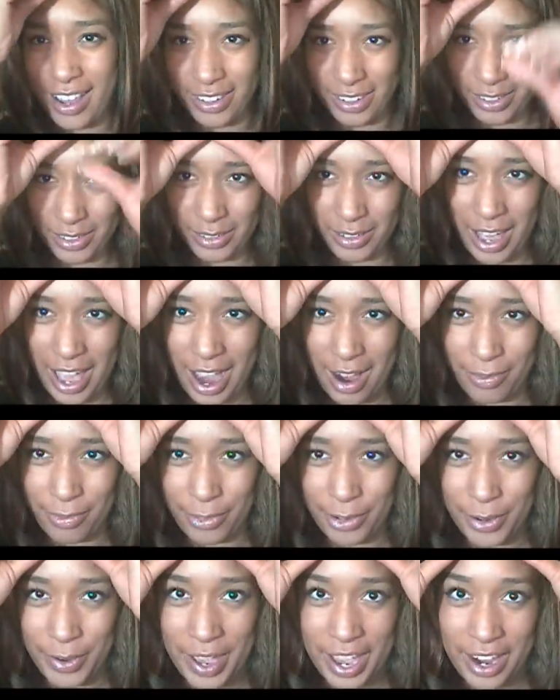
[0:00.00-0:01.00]
little
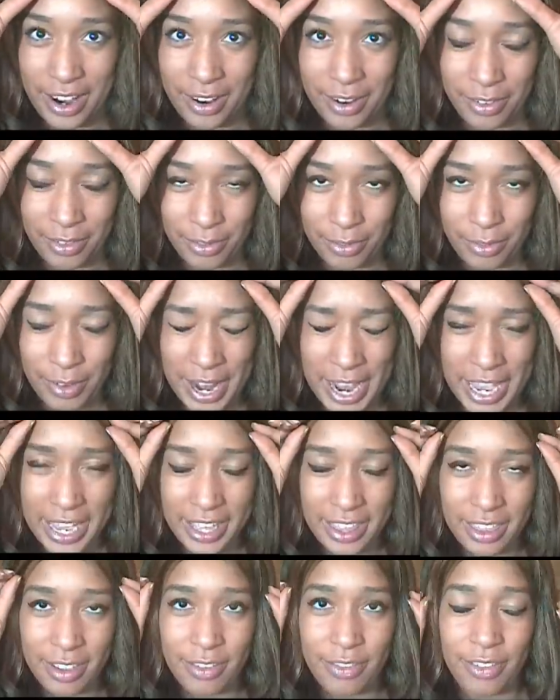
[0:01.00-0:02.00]
afro hair right
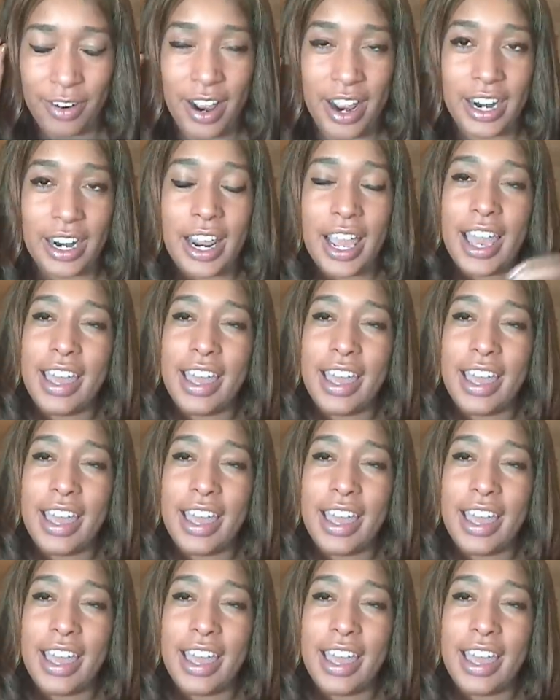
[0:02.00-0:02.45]
in the front,